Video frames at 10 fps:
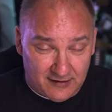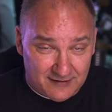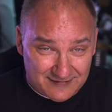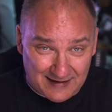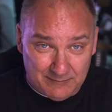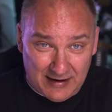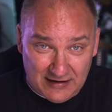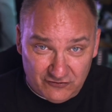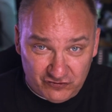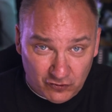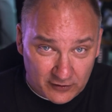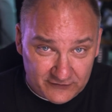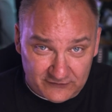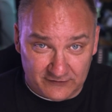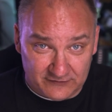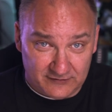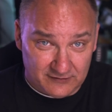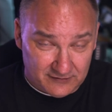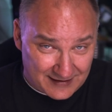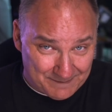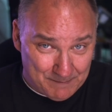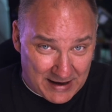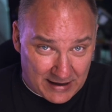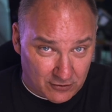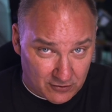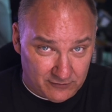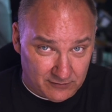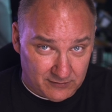They made choices that mattered,